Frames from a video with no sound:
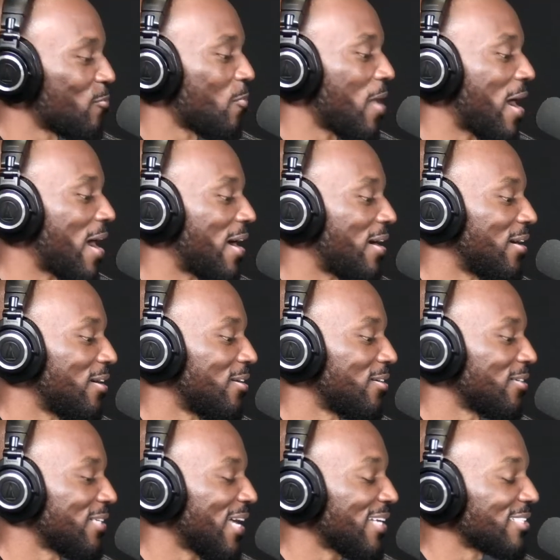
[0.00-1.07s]
Wow.
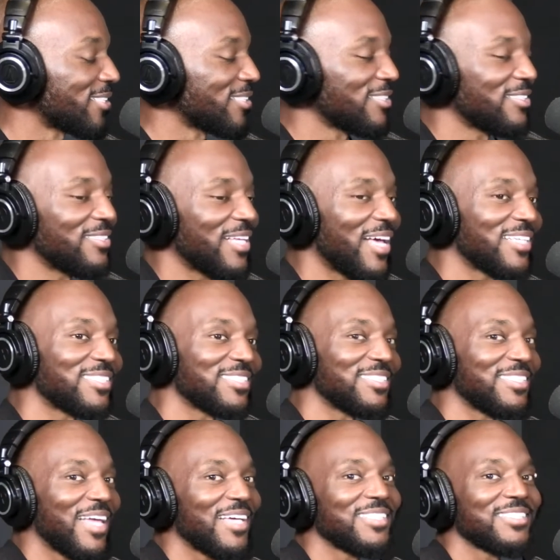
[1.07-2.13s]
That's
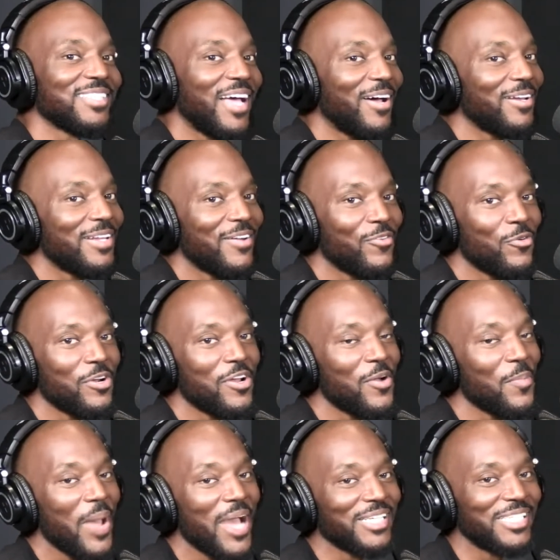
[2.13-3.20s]
I never would have
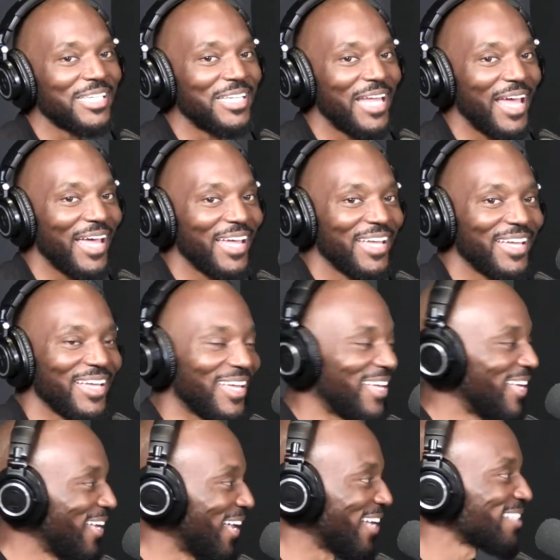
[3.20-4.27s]
imagined that.
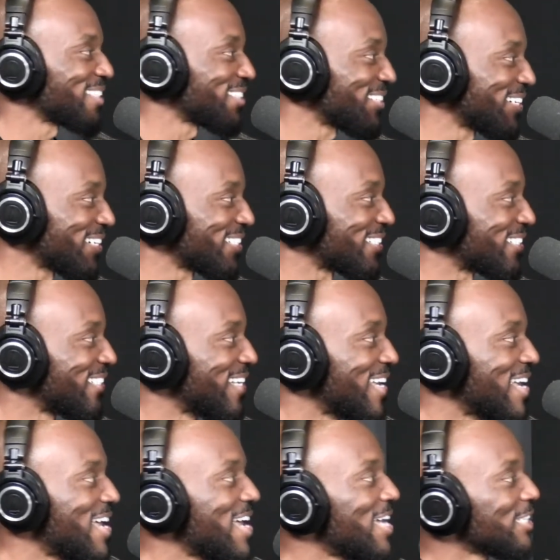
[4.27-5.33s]
That's crazy.
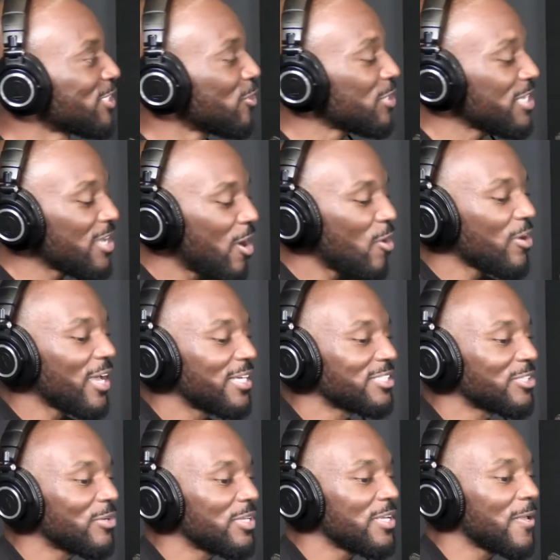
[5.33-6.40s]
So then
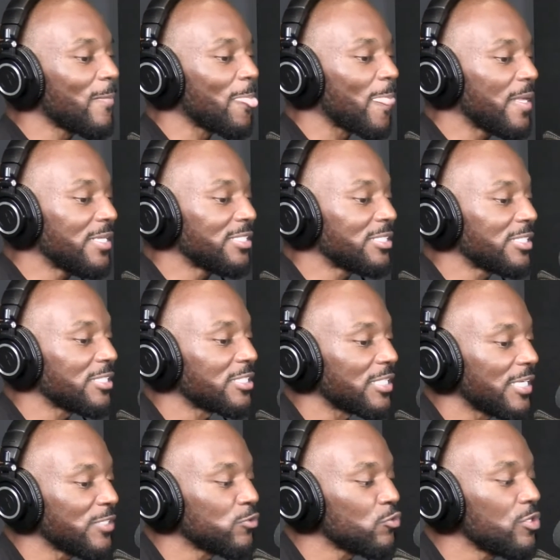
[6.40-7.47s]

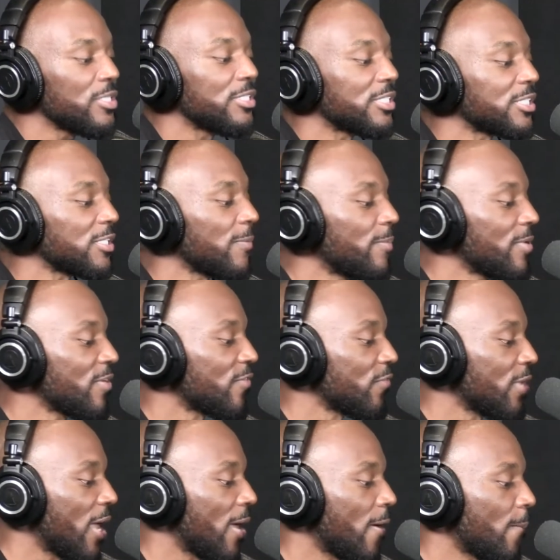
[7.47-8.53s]
it's really just a myth
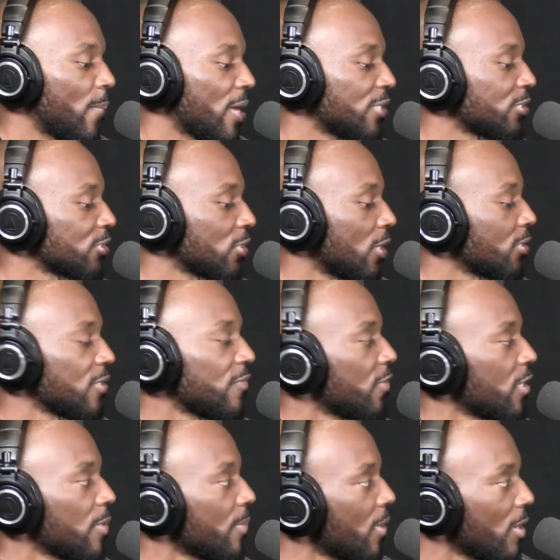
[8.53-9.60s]
that majors aren't
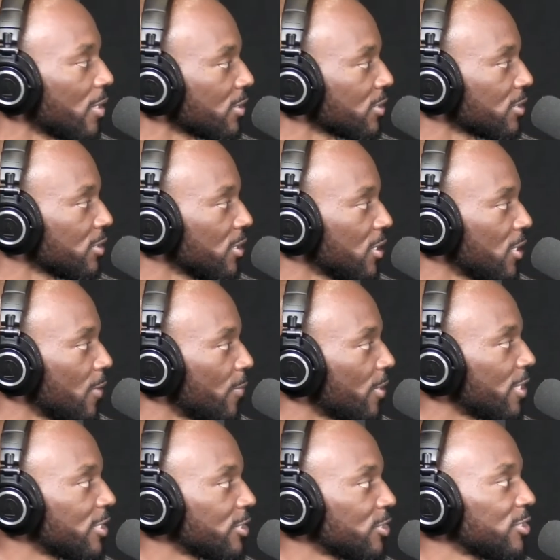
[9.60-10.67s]
development artists,
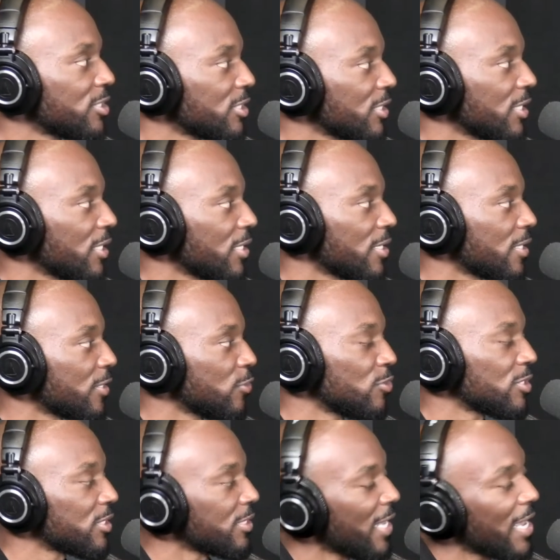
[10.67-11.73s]
because you're sitting here, you
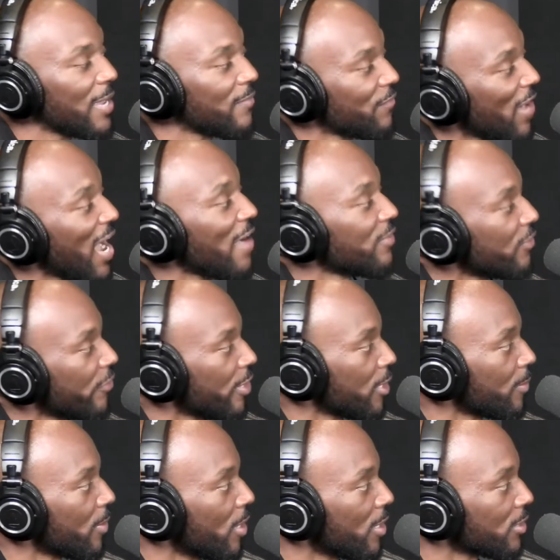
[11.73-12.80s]
just named 5
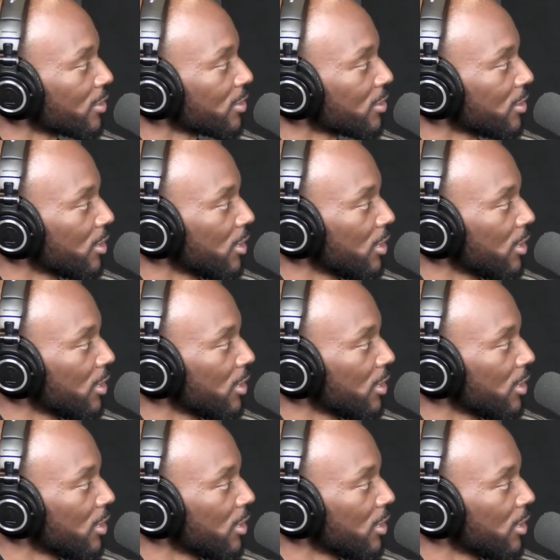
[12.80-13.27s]
development artists.